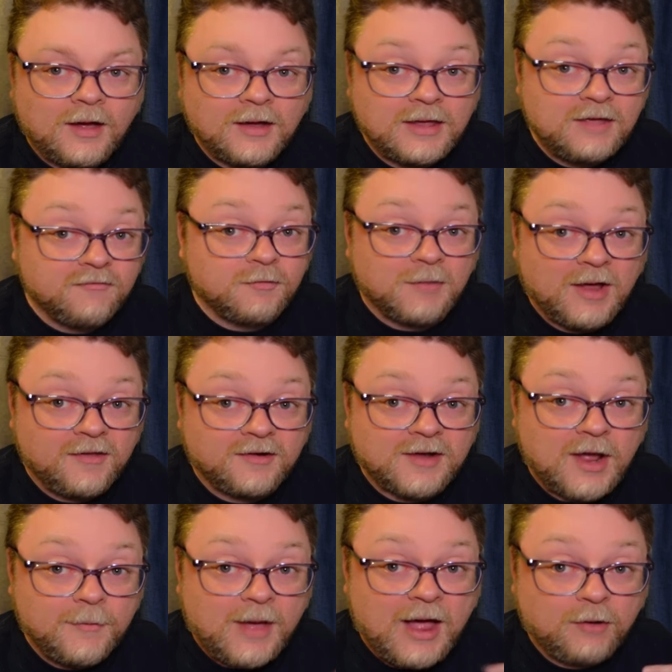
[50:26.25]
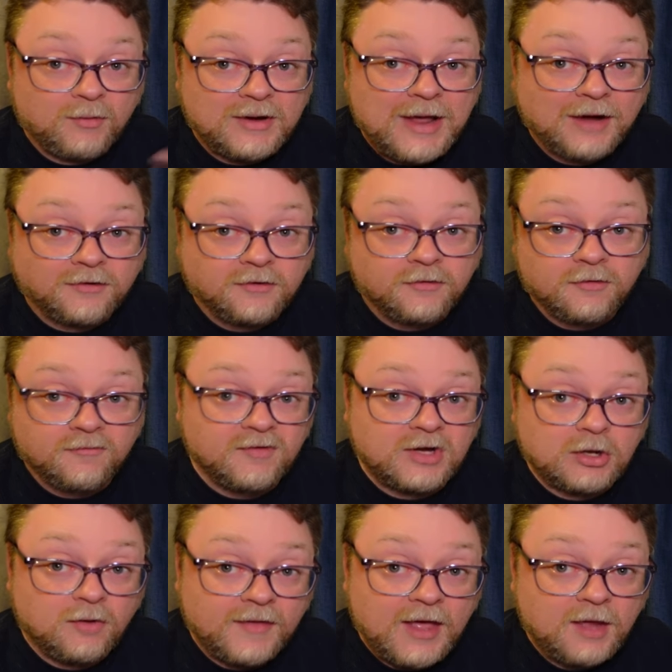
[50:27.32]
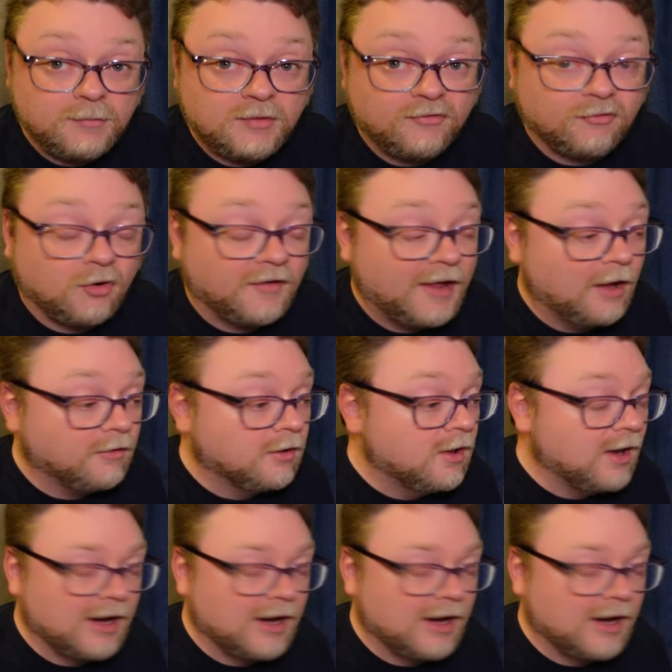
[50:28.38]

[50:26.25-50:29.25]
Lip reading: Even by the time I reacted to the video, they had been sold out.